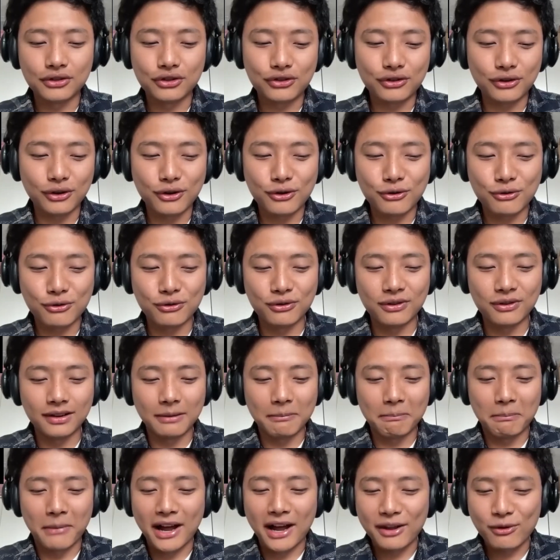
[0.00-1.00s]

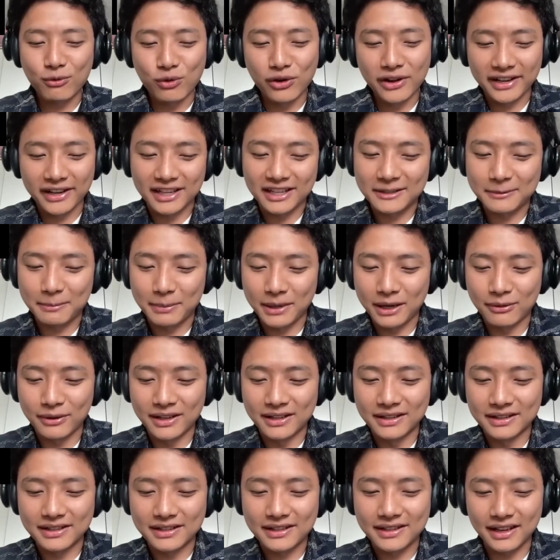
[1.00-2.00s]
So my work
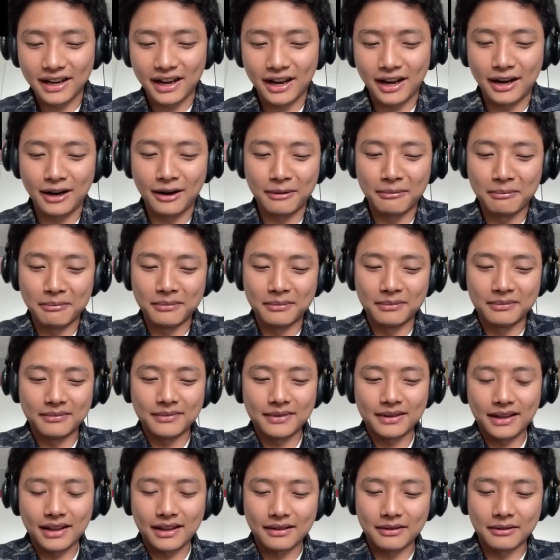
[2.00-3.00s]
experience as an
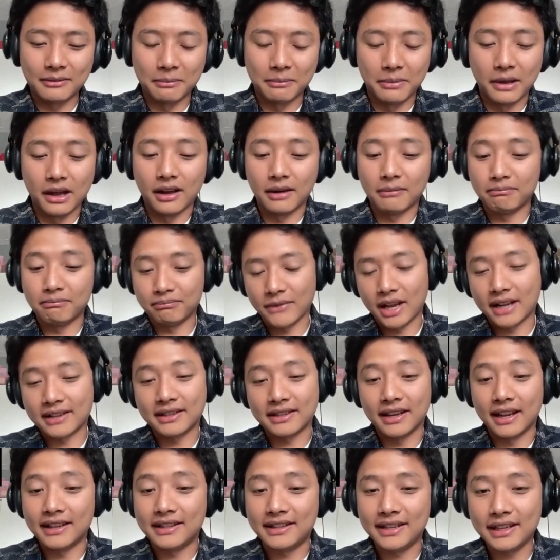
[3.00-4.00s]

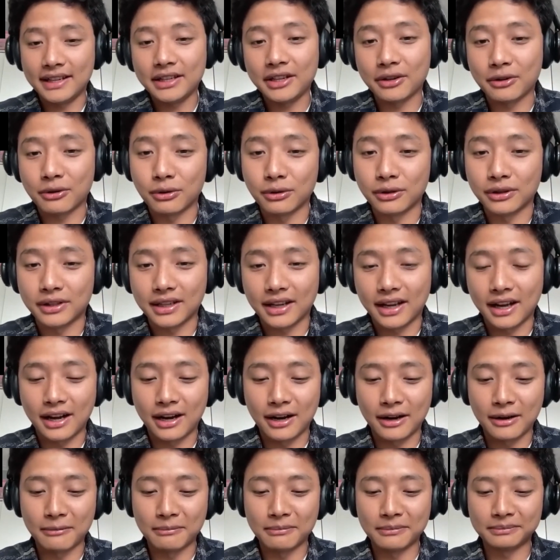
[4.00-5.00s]
18-year-old,
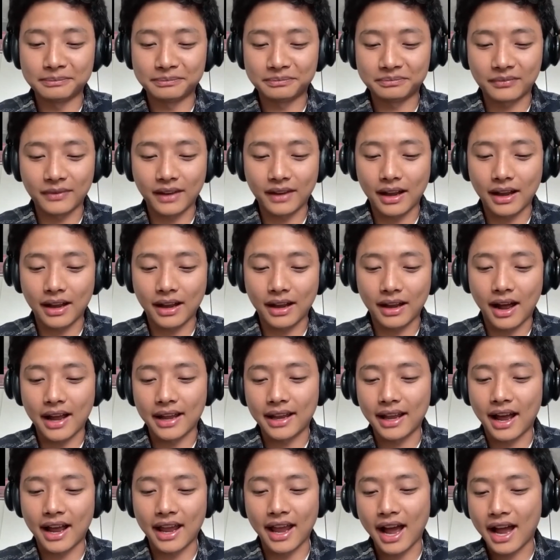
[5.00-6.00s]

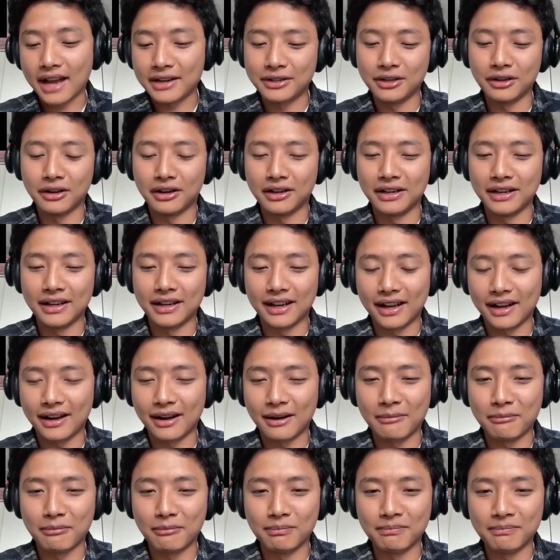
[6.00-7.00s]
I had none
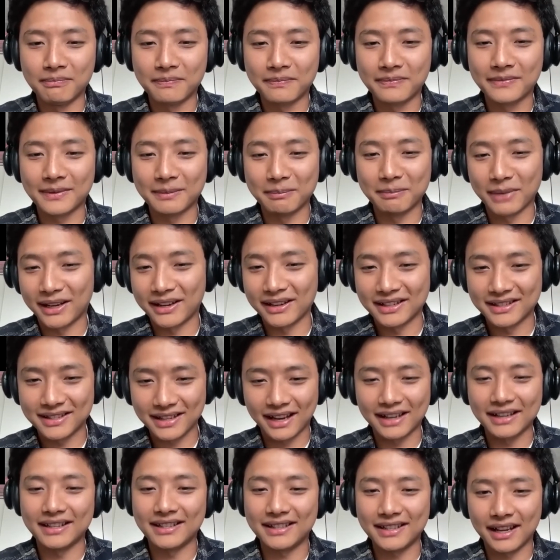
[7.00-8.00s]
because
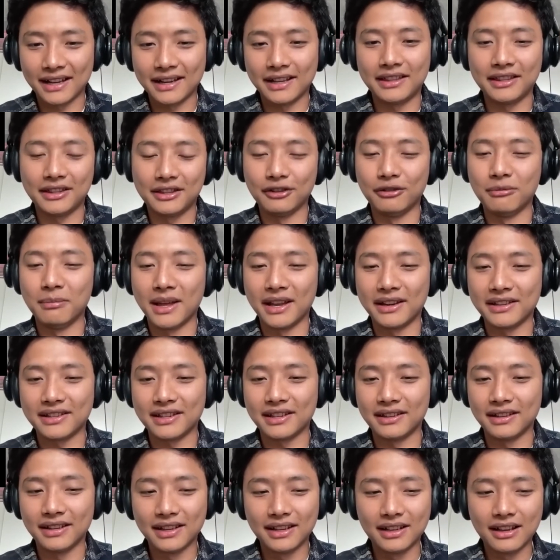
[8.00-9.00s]
I decided to do
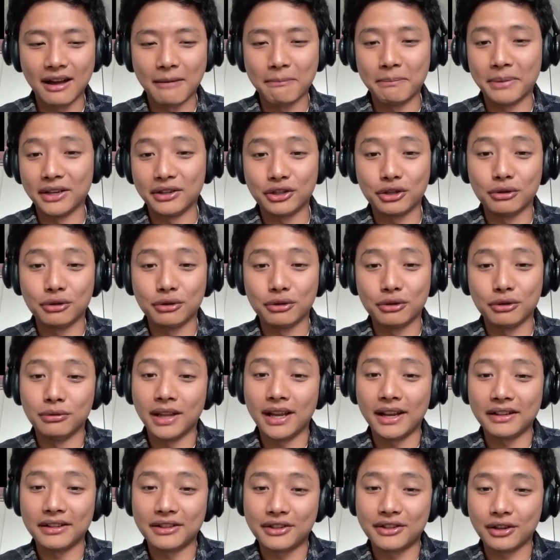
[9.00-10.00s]
medicine a bit too
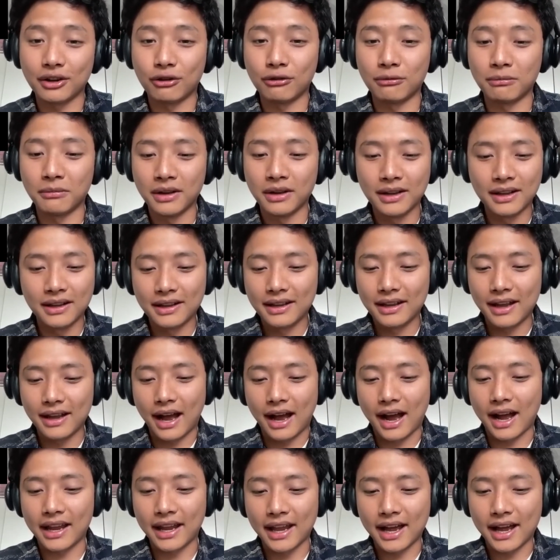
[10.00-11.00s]
late. So
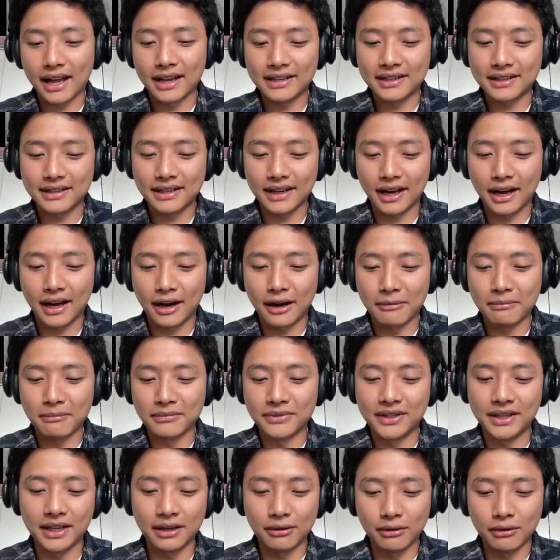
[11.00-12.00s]
I had
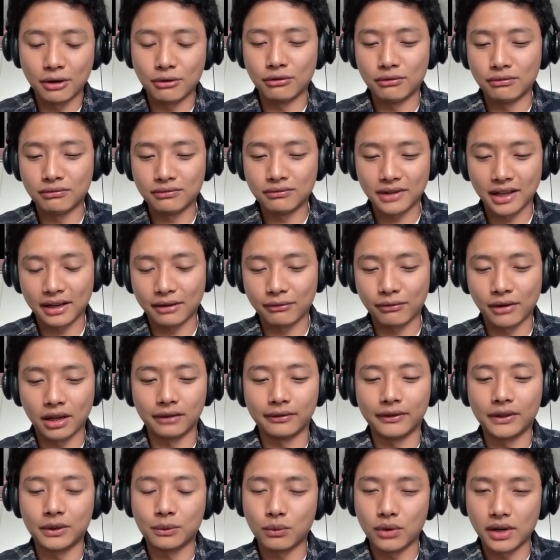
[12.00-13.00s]
zero like
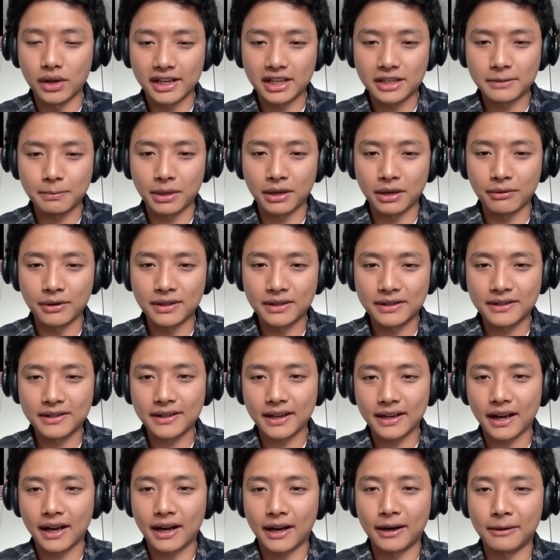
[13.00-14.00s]
relevant work
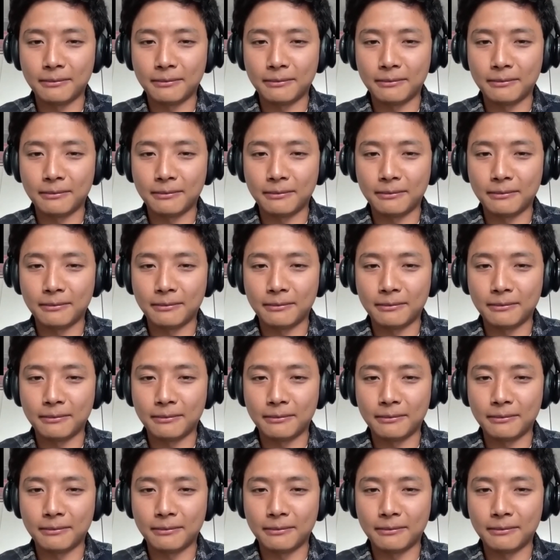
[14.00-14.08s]
experience,